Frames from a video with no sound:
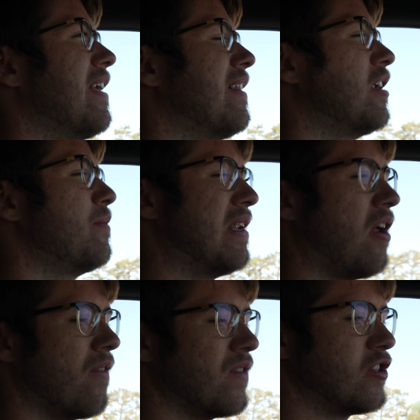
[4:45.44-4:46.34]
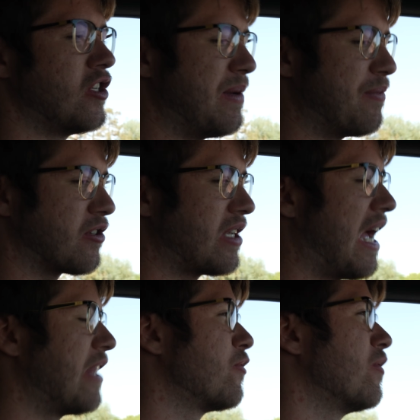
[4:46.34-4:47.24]
a little bit on the cheaper
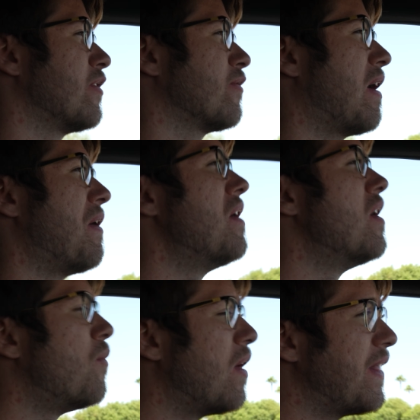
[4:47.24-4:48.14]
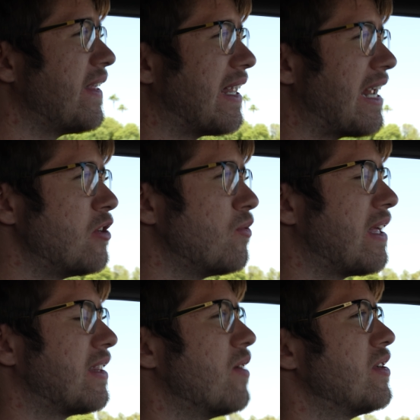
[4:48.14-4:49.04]
side through and throughout. One thing that I do
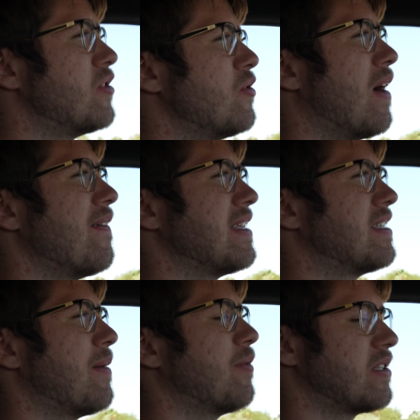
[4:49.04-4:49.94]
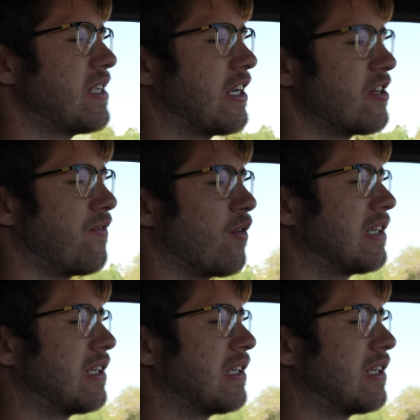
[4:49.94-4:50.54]
like though is you do have a separate section for